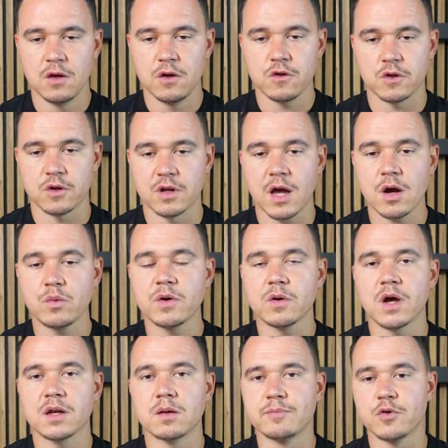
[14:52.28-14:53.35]
So now we're
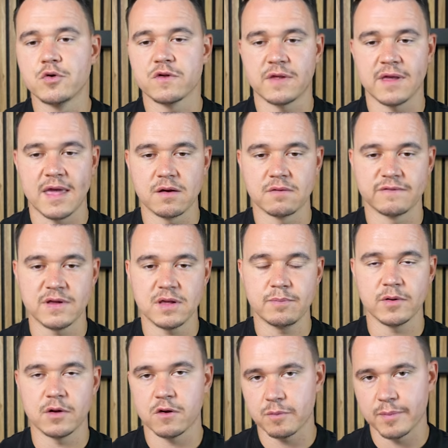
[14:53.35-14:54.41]
going to boost the AOV,
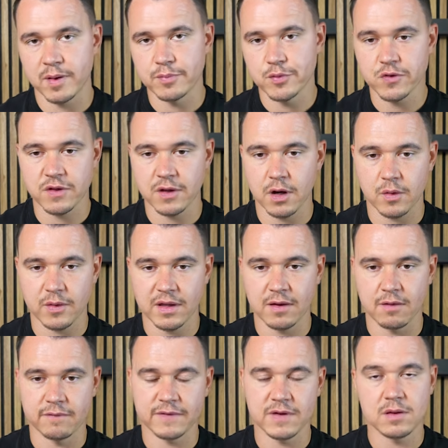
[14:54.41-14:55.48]
because by boosting our
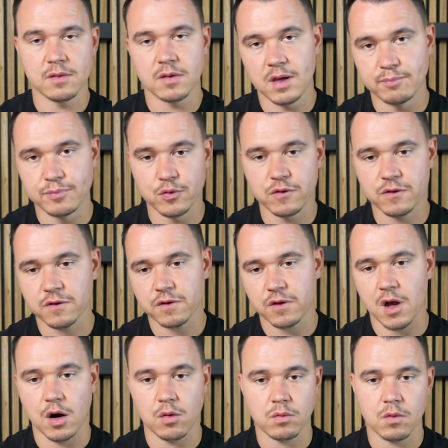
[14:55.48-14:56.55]
AOV, it boosts
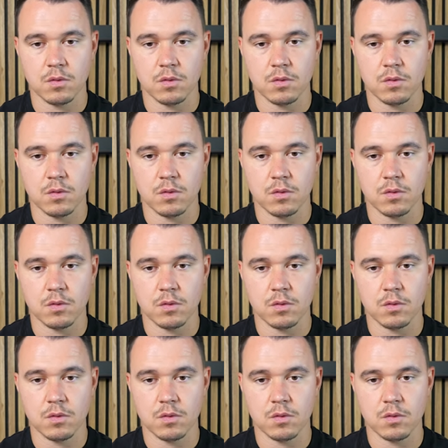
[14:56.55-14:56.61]
our